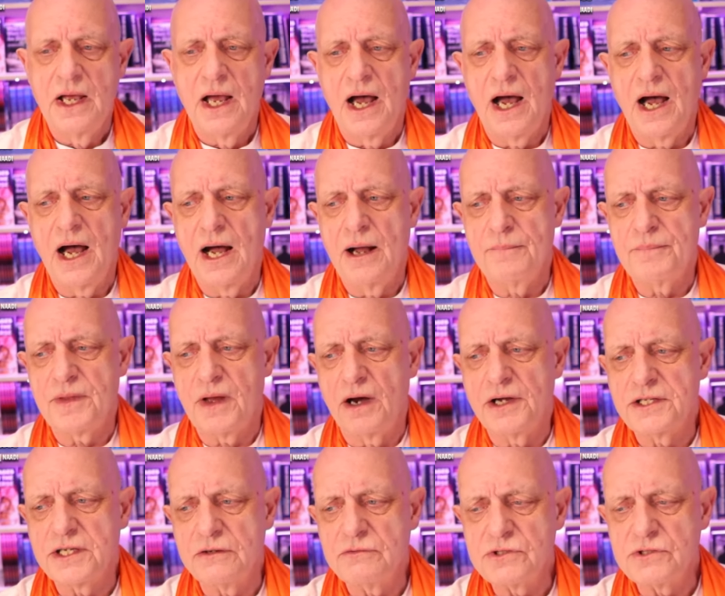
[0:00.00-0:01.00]
Um, I
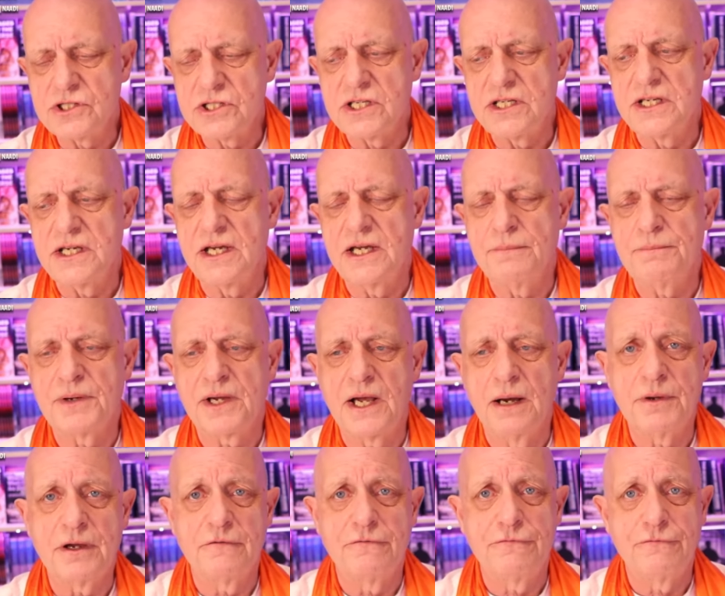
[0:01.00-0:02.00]
don't see it
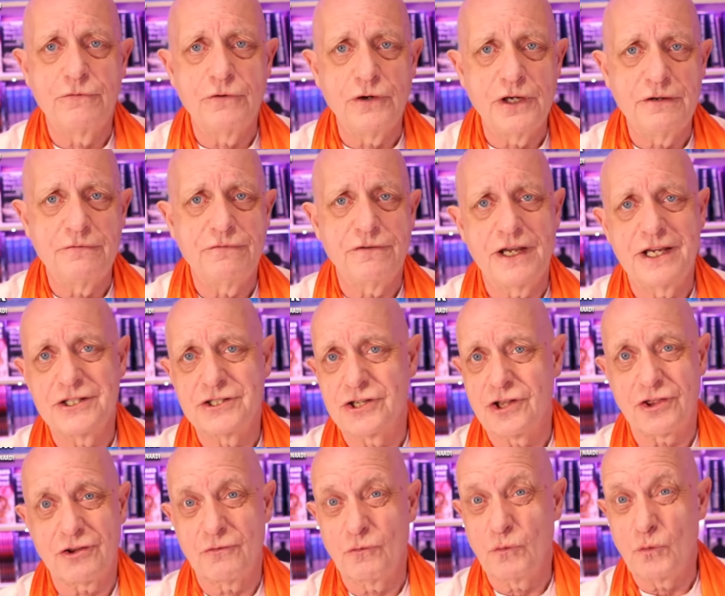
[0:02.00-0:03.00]
becoming a fully fledged
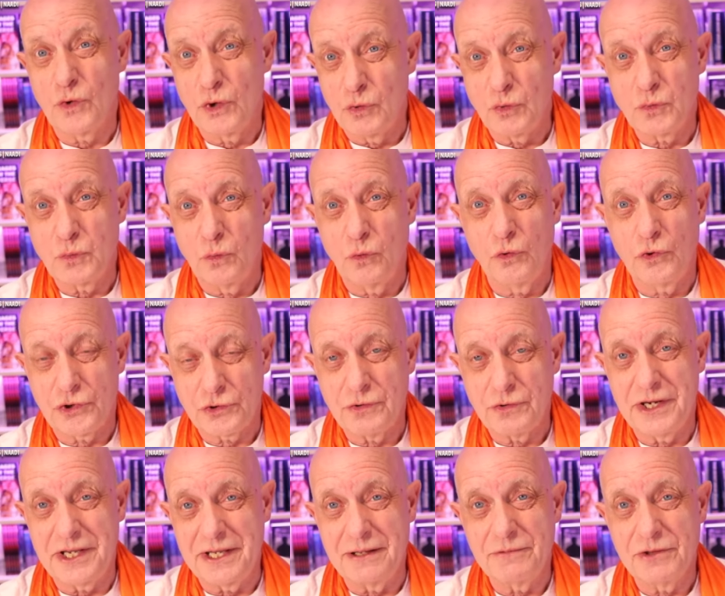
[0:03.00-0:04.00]
World War
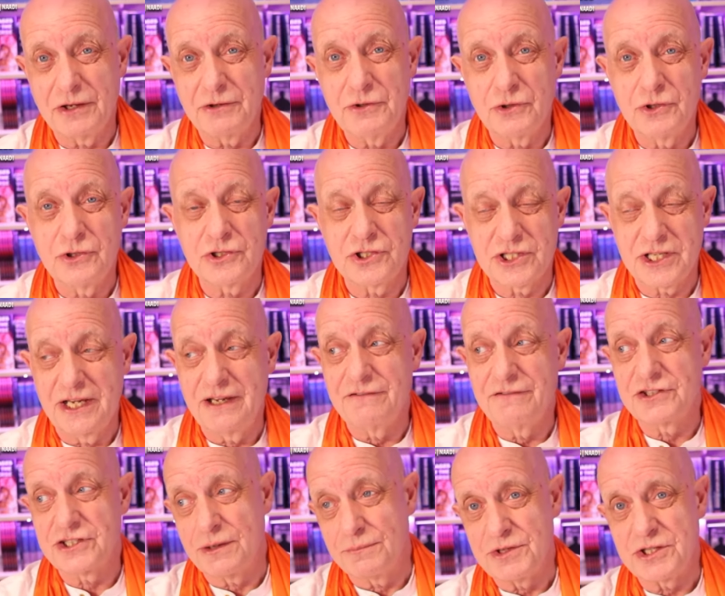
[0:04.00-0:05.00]
Three, though you could say if
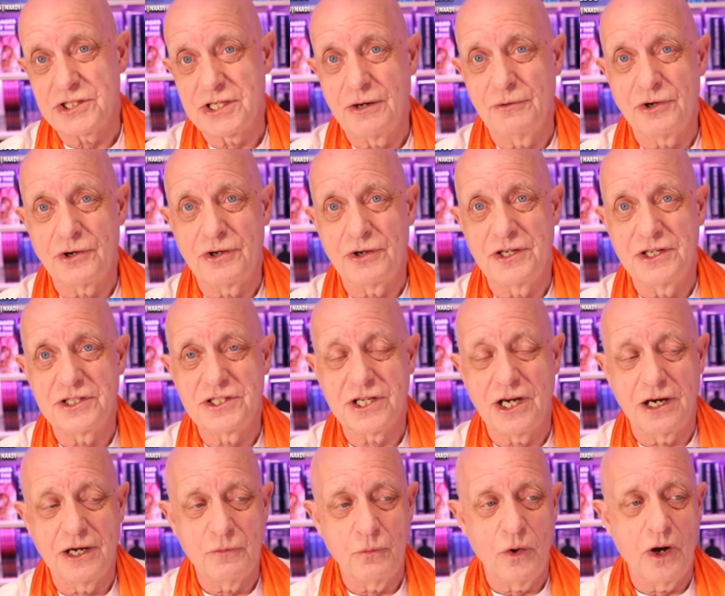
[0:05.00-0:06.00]
something's going on in
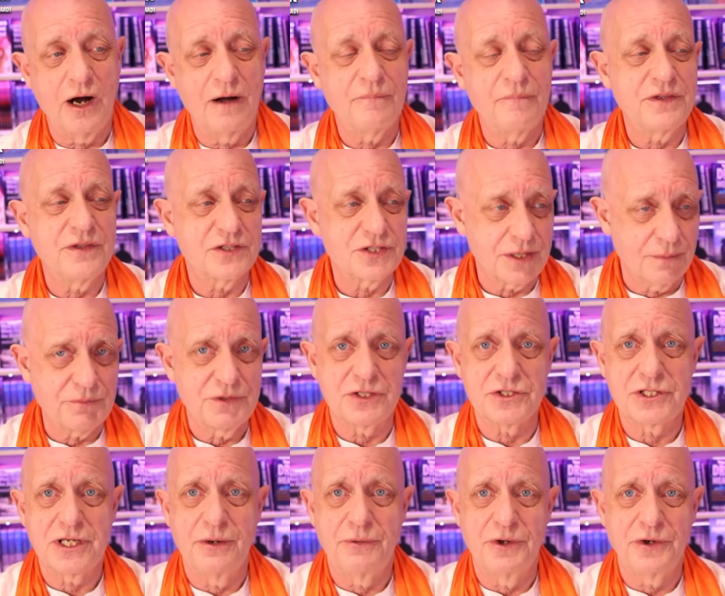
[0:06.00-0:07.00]
Taiwan, something's
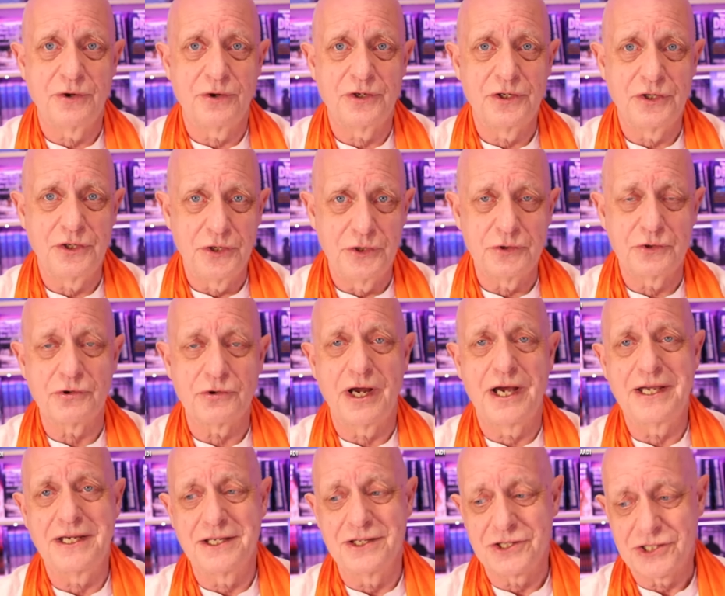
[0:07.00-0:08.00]
going on in
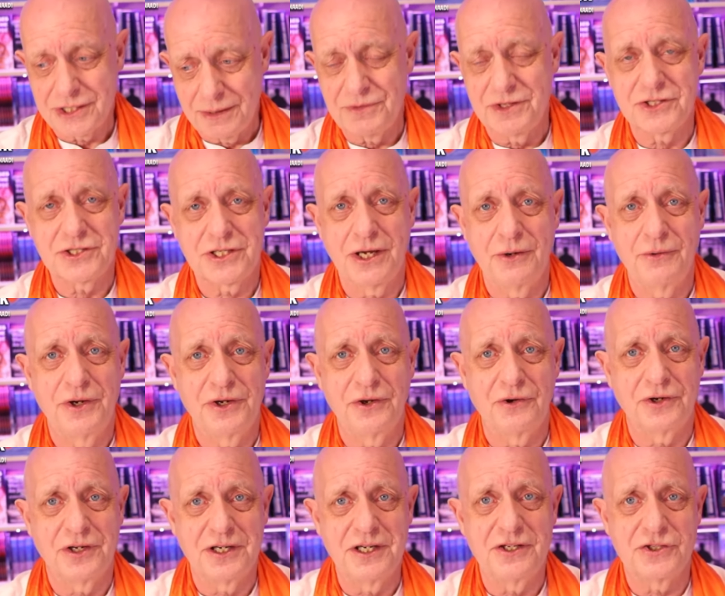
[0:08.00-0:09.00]
Ukraine, and something's going
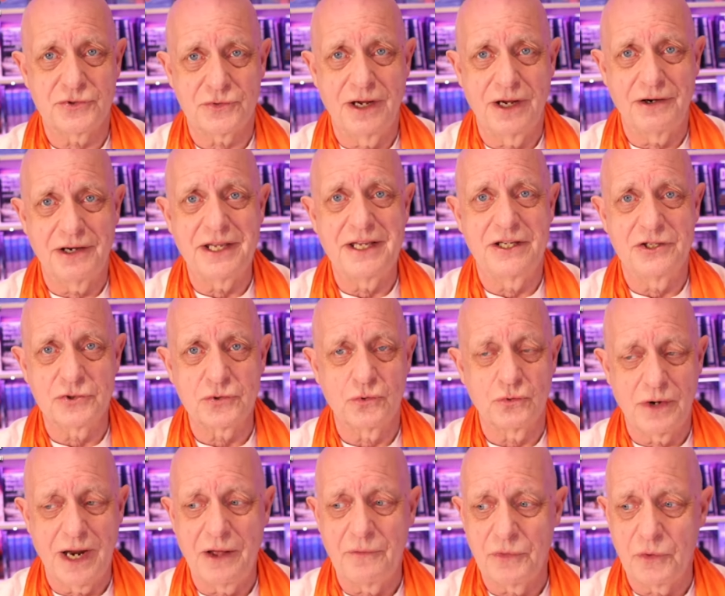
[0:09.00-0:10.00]
on in Israel, it is all
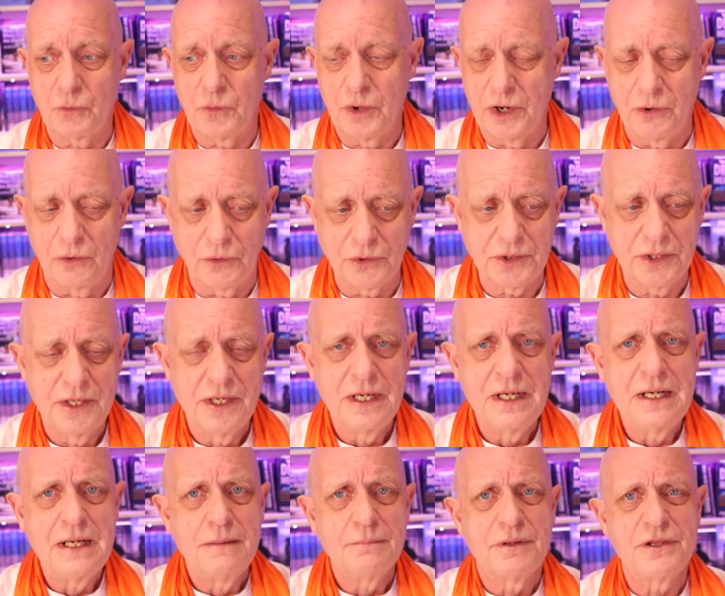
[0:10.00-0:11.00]
around the world.
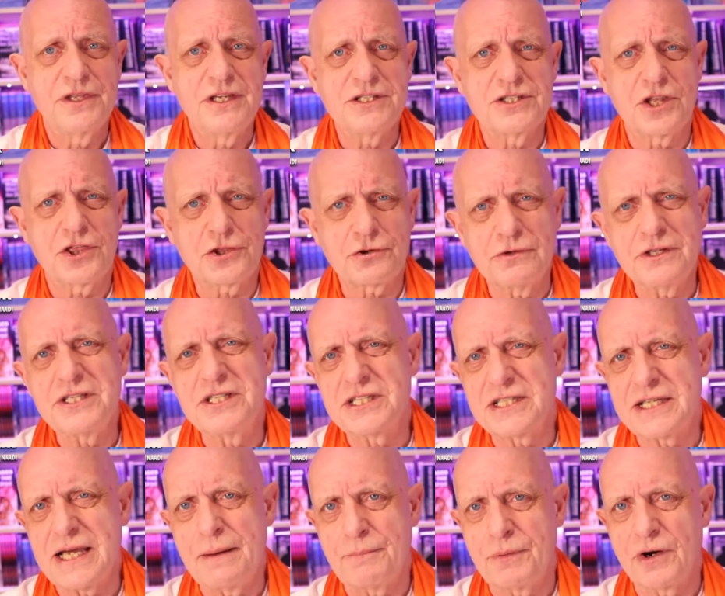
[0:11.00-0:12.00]
But these are three
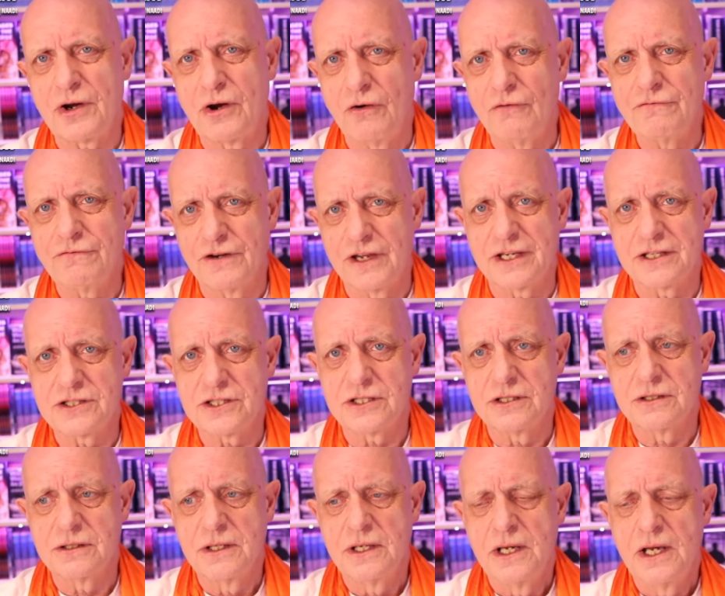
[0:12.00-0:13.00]
separate conflicts,
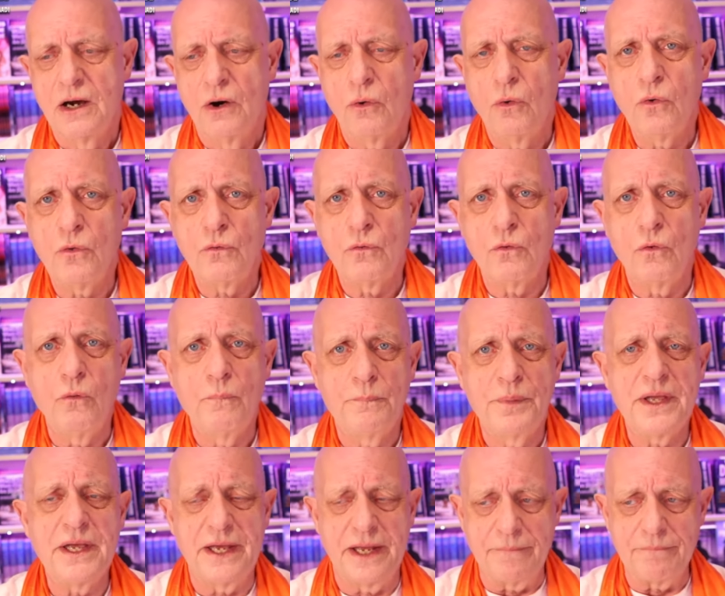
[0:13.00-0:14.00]

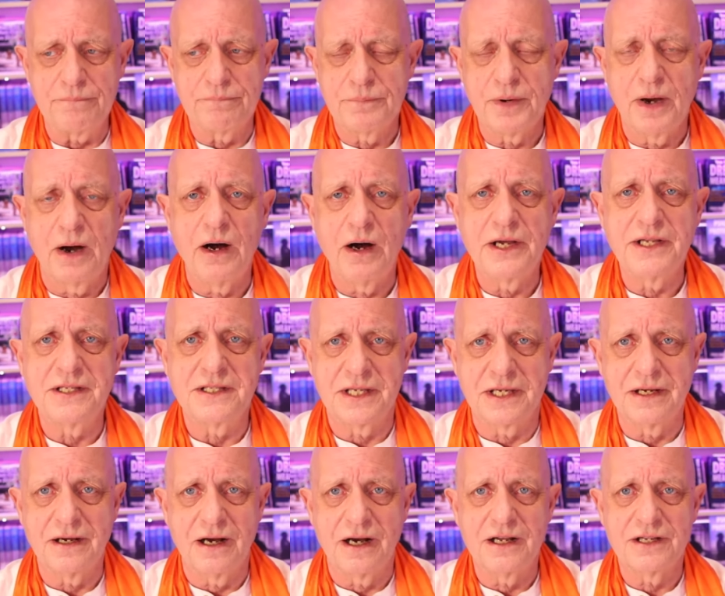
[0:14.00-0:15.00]
albeit behind it
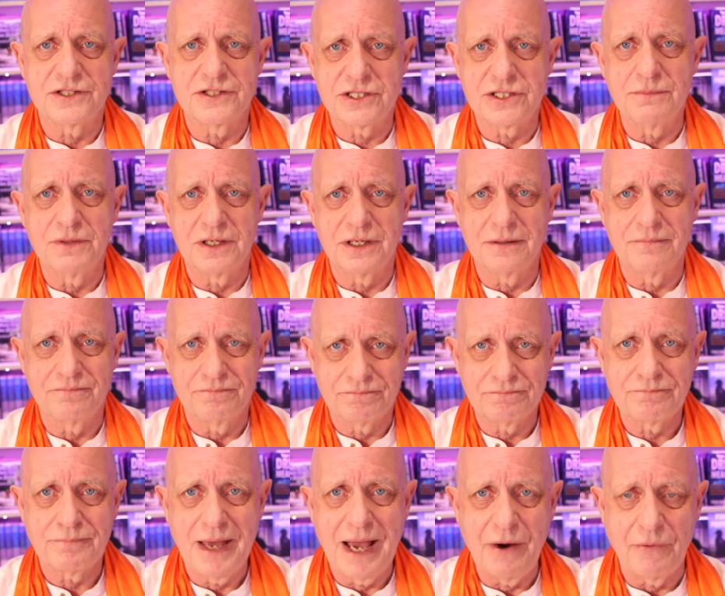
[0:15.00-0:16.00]
are similar
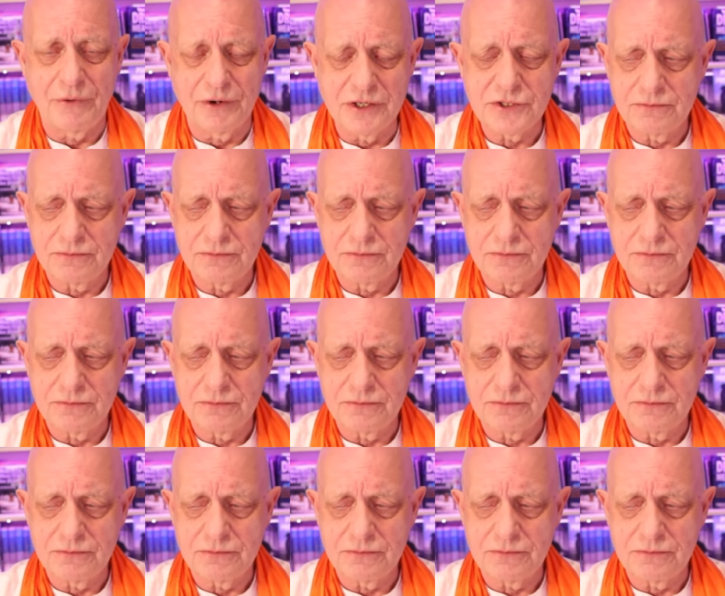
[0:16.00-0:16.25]
powers,